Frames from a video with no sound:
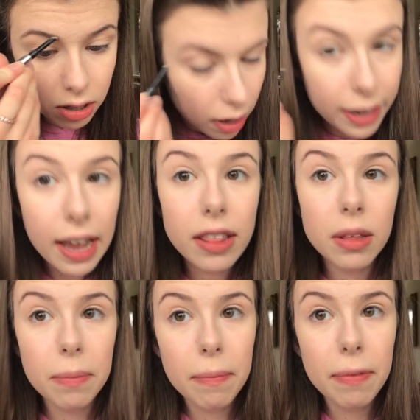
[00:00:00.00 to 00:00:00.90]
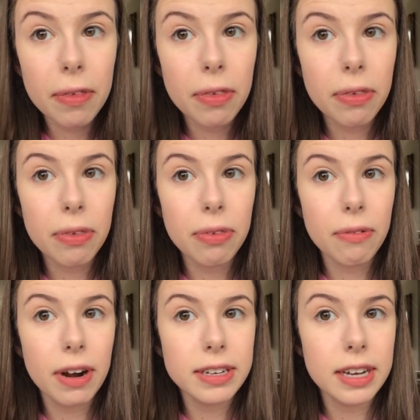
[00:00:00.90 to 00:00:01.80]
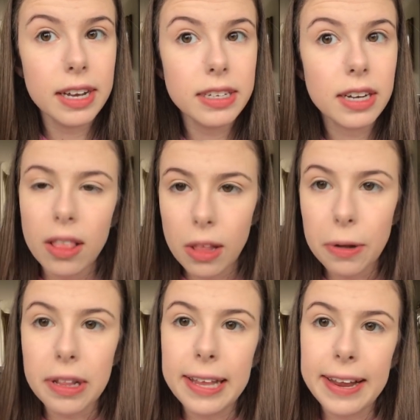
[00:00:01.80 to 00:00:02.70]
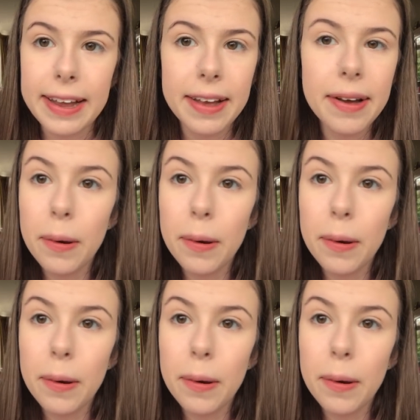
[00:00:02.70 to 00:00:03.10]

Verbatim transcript: I get them threaded locally,